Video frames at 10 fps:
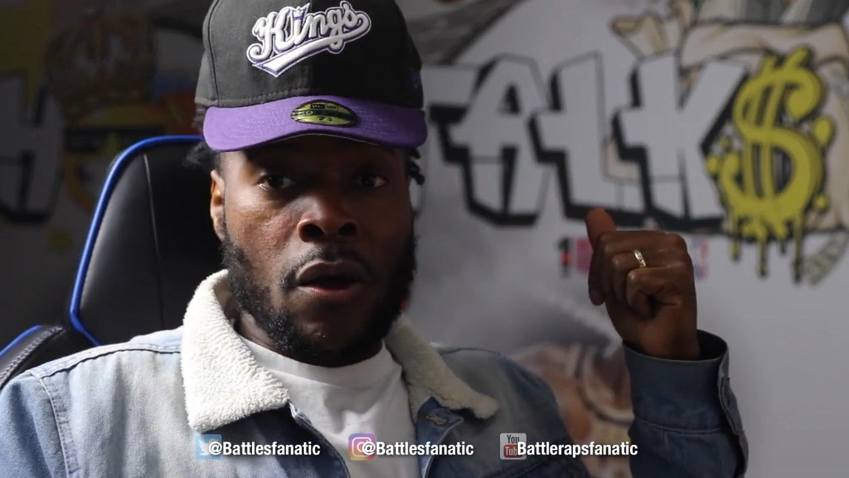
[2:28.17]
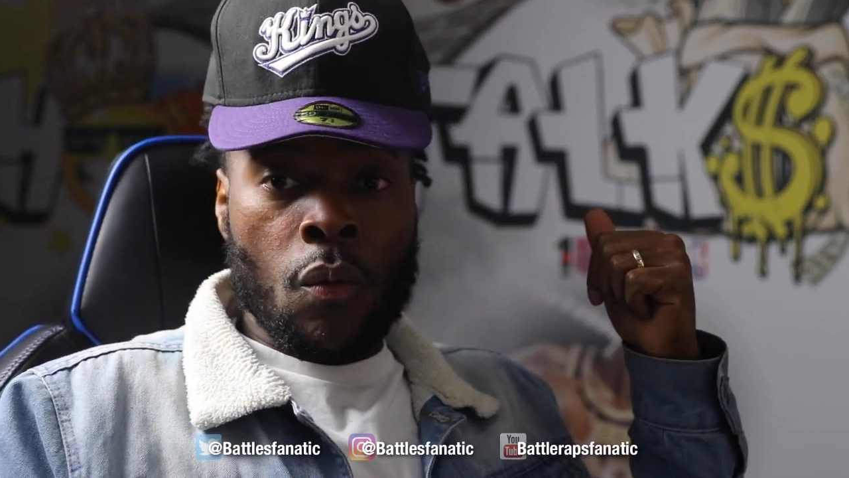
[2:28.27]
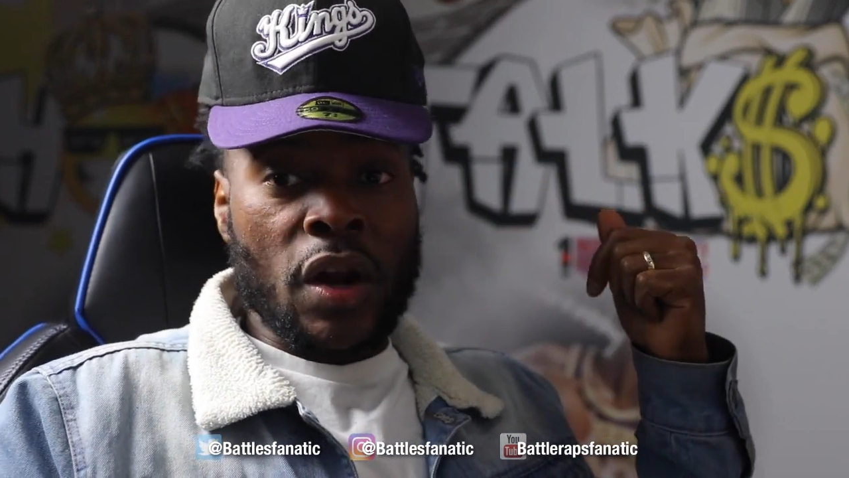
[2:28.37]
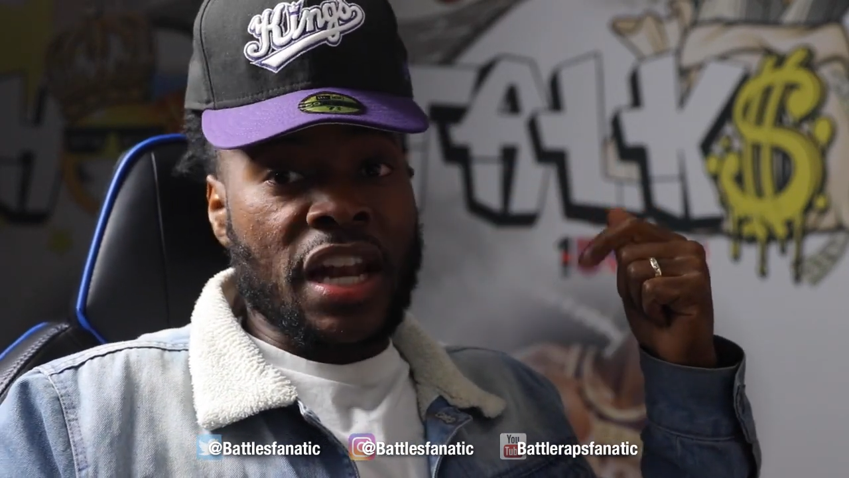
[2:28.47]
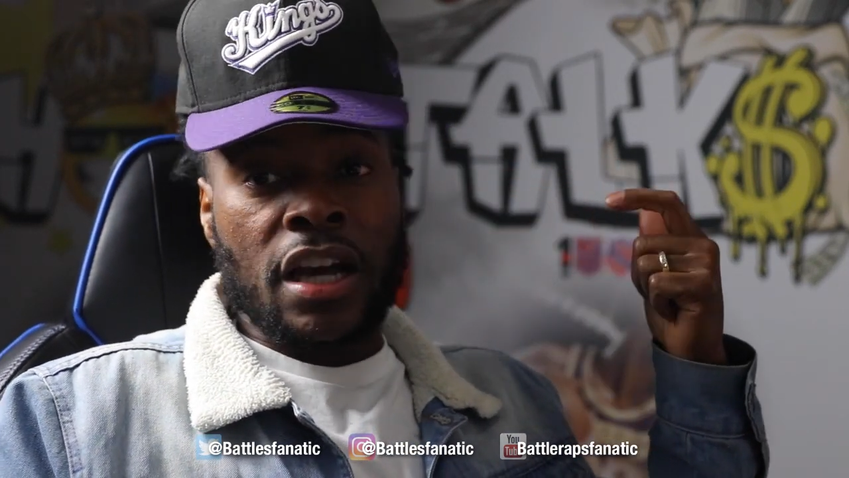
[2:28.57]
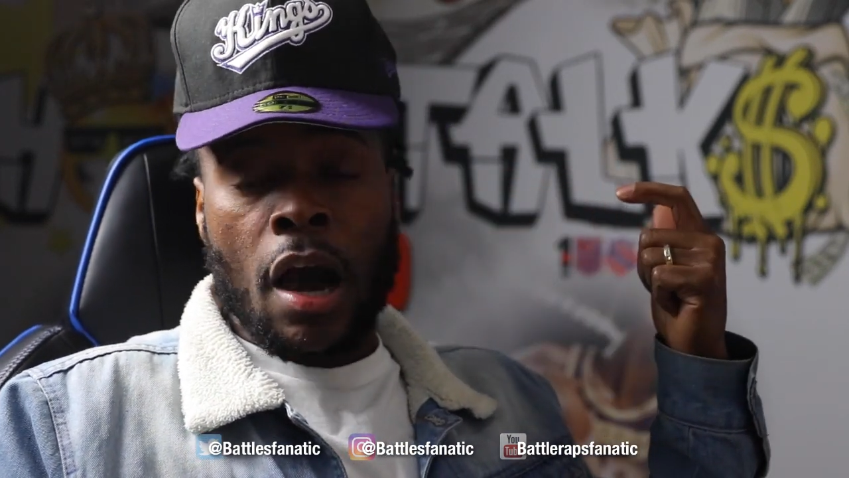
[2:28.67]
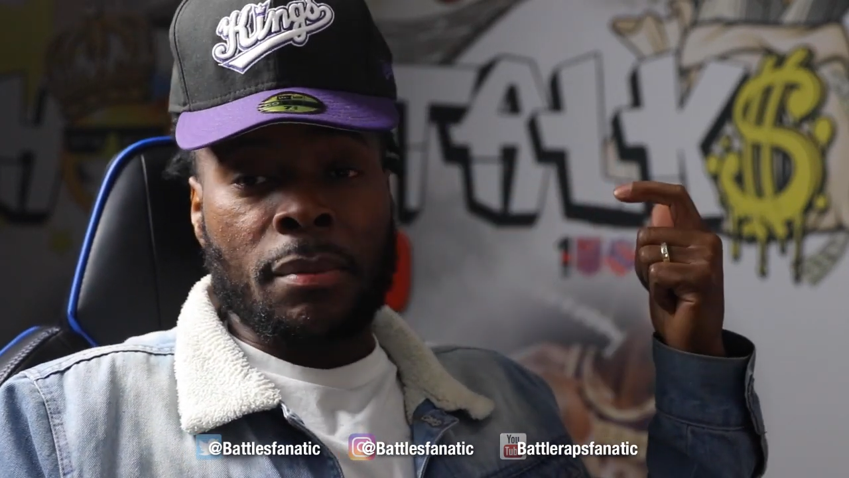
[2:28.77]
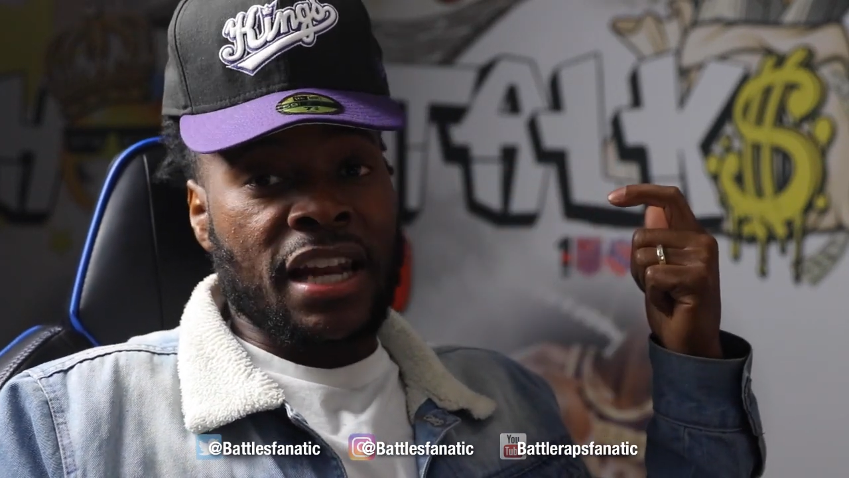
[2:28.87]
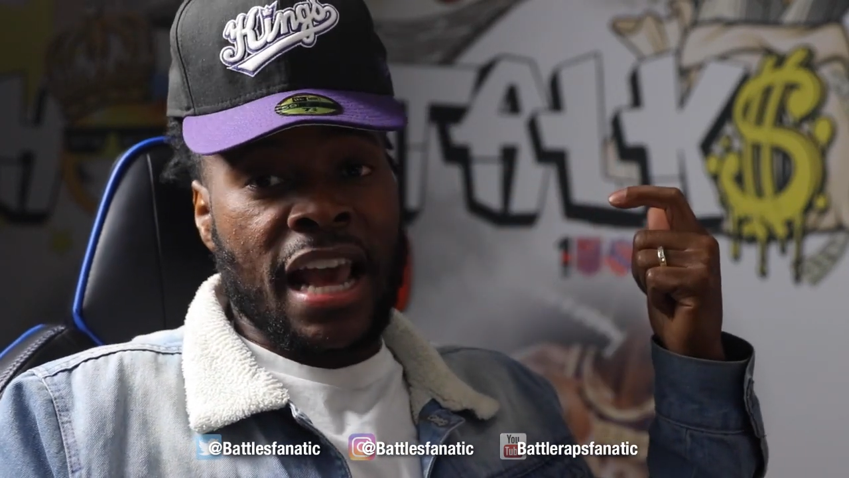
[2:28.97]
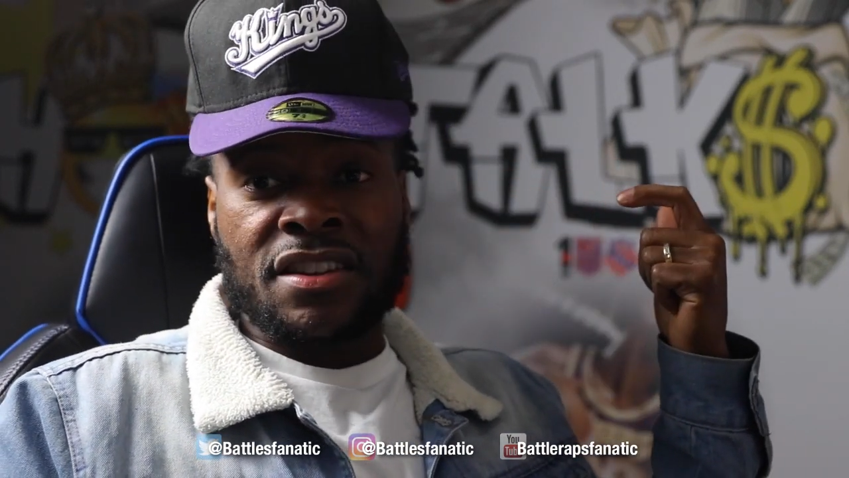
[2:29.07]
when they
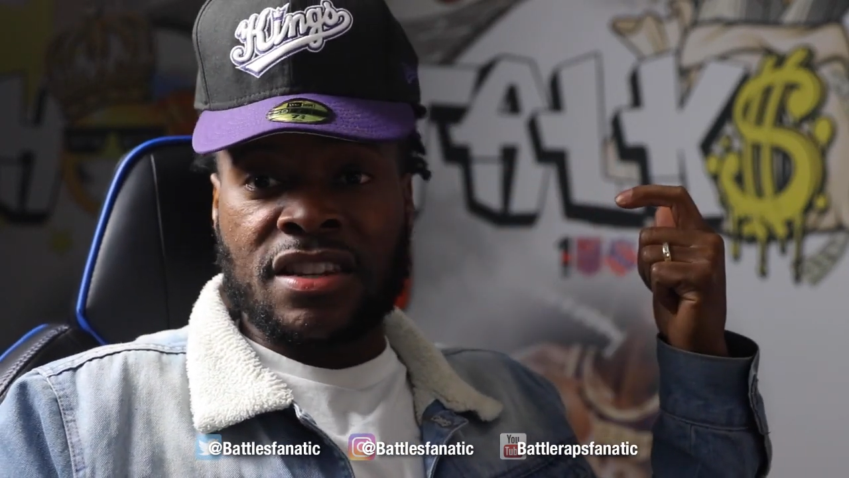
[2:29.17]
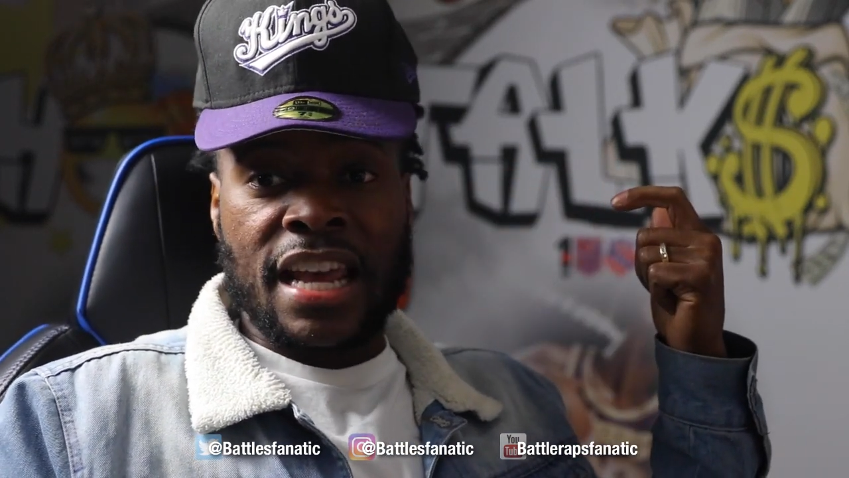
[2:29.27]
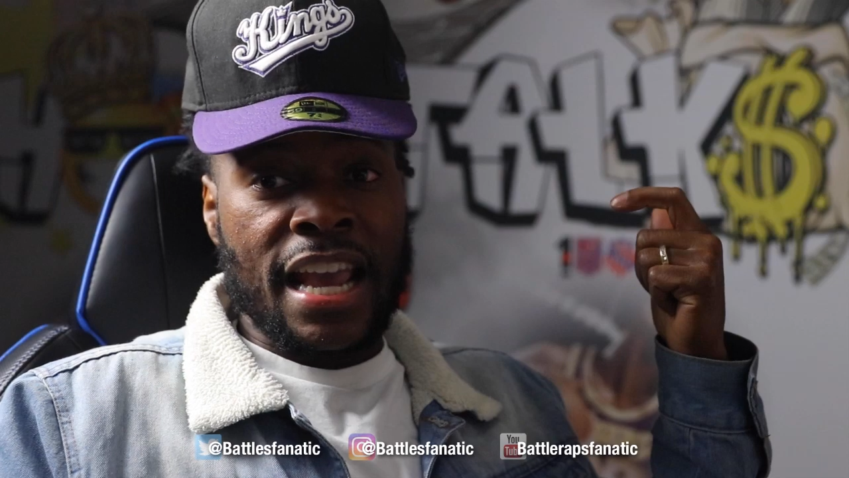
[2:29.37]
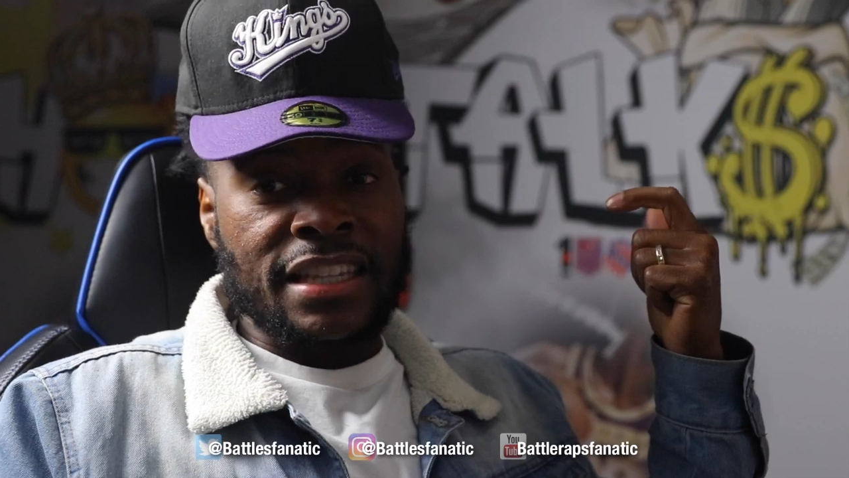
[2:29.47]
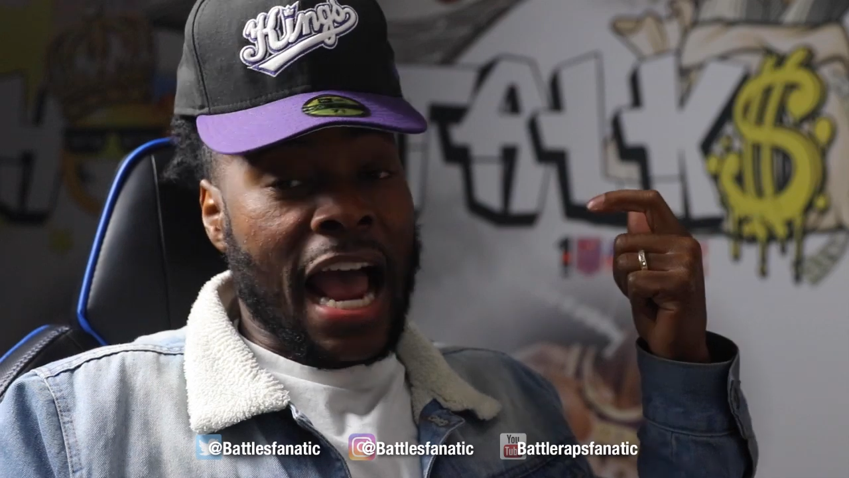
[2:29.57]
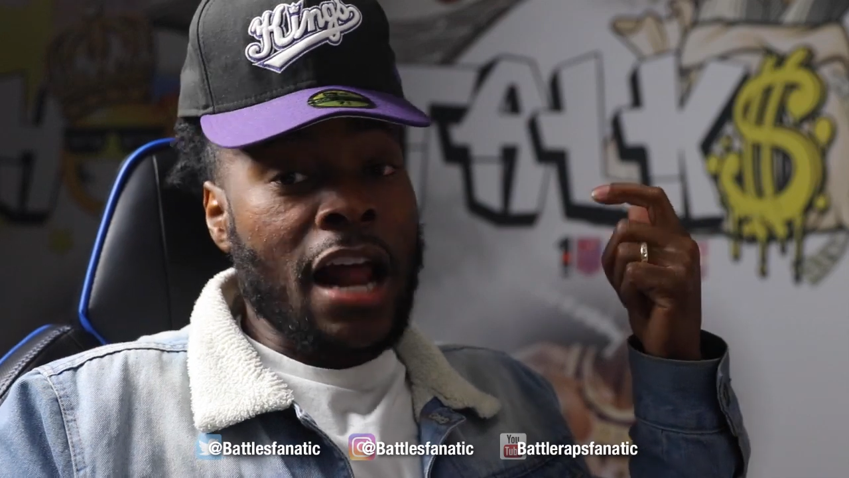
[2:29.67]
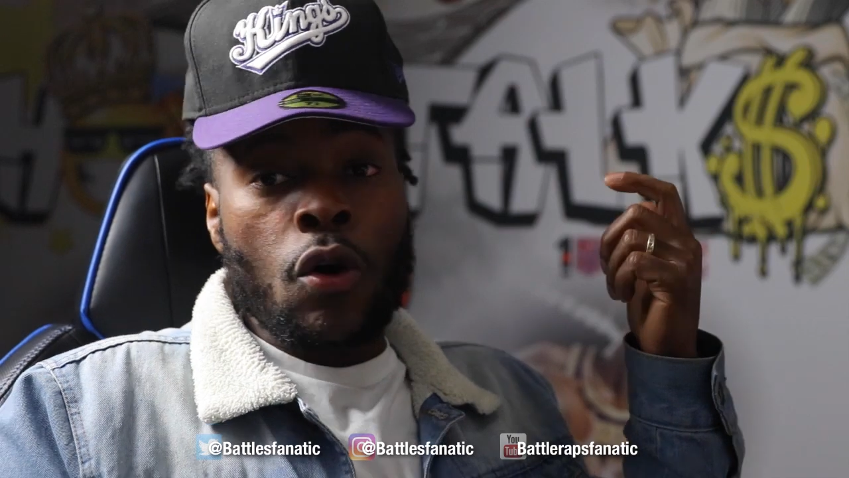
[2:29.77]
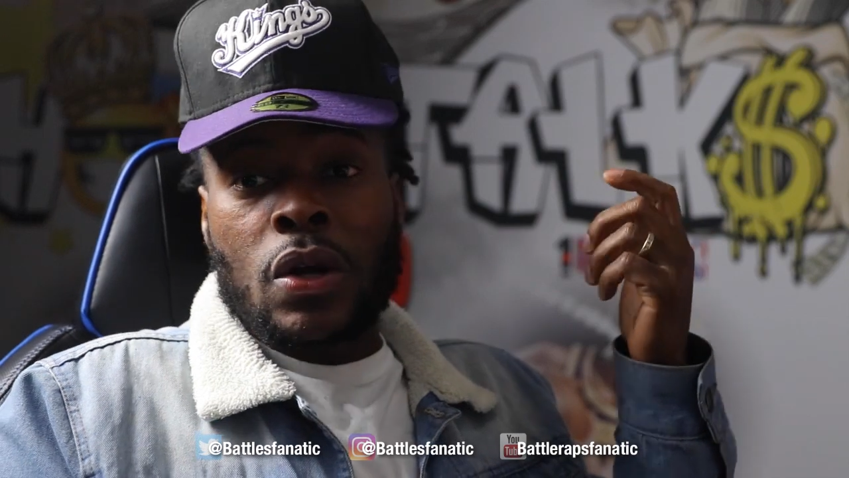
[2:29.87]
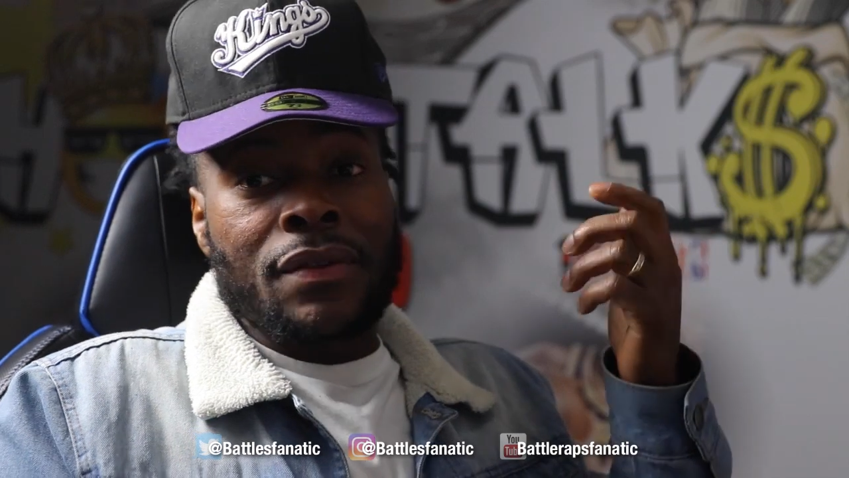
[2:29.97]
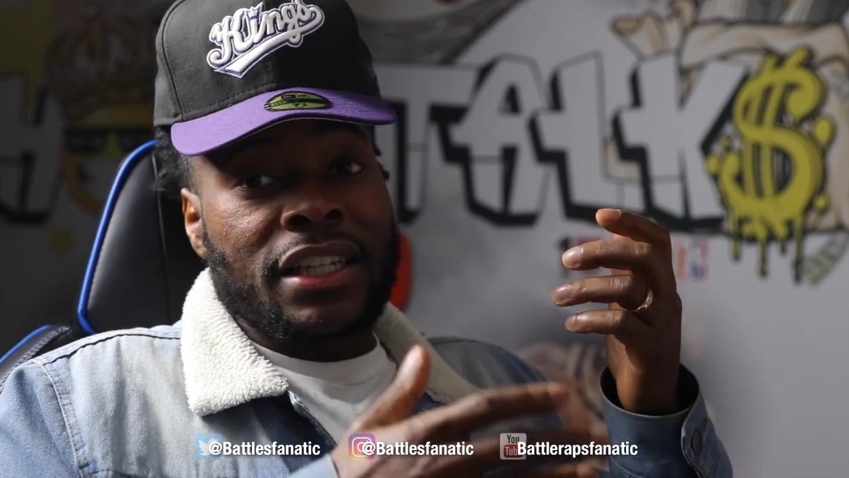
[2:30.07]
come to that stage. I
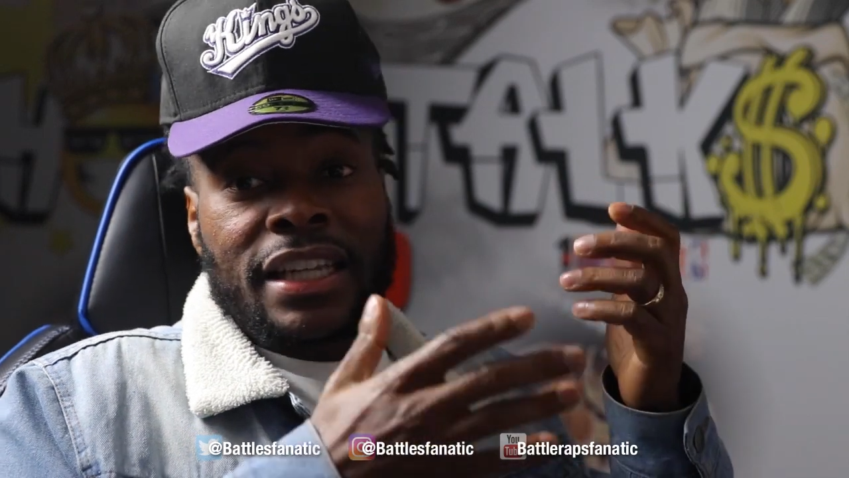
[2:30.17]
don't even